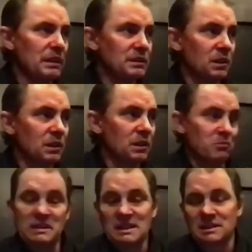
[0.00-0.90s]
So
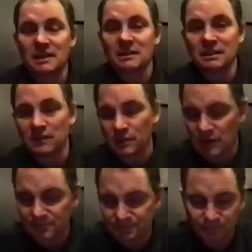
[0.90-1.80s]
we decided not to do it.